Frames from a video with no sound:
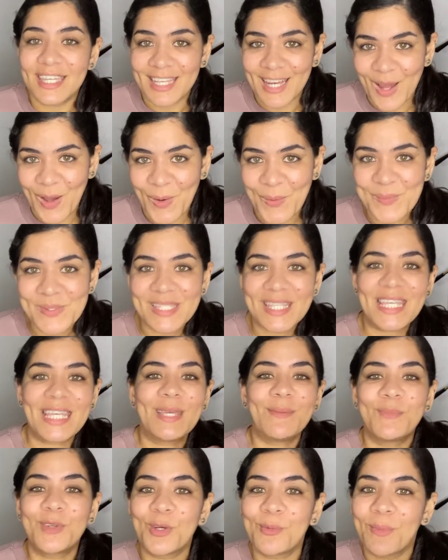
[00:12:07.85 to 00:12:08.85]
It helps
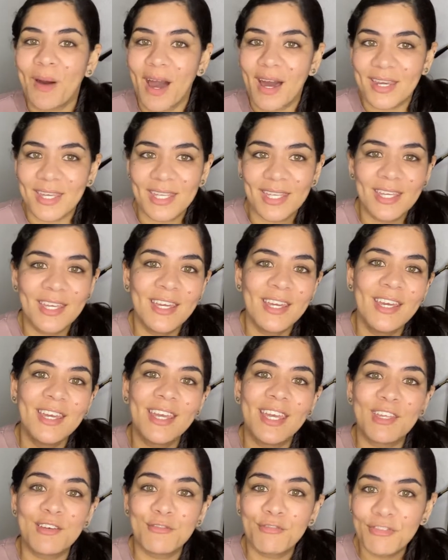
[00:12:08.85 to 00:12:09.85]
keep your body
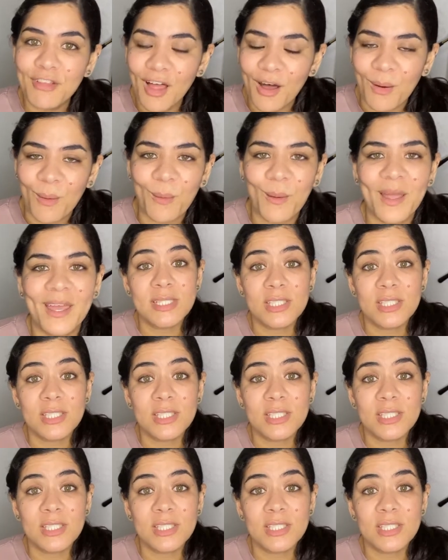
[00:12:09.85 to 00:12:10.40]
in flow.